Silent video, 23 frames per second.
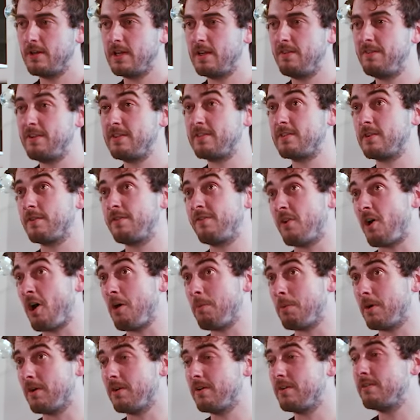If it's a
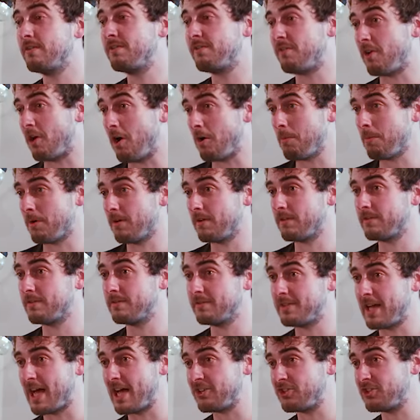form, form,
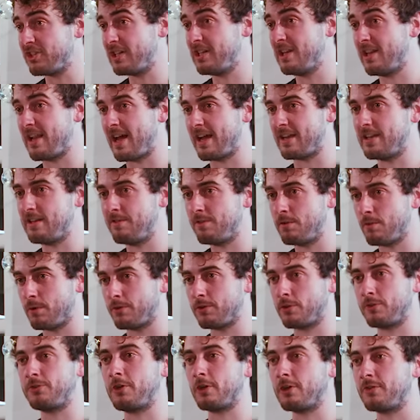dash, inline, if you want
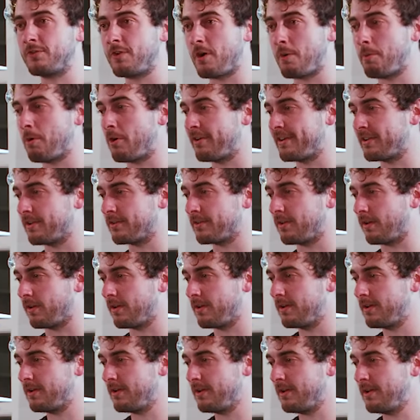a search form horizontal.
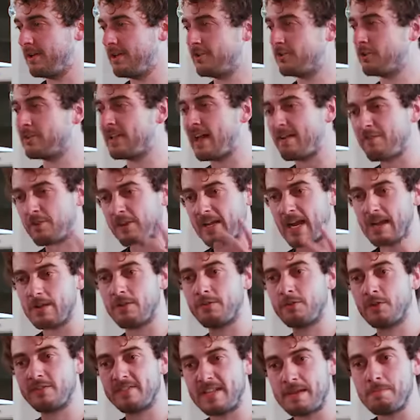So they have a kind
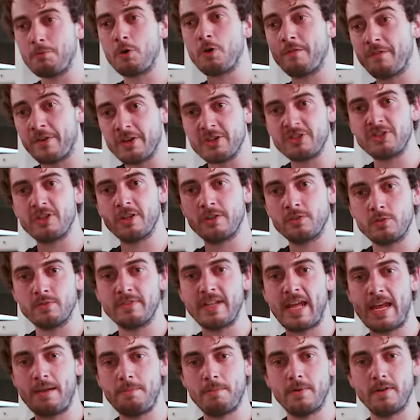of the same convention to
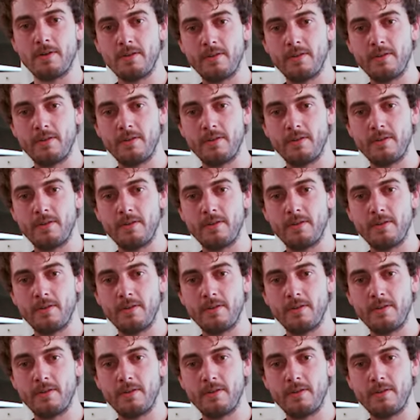name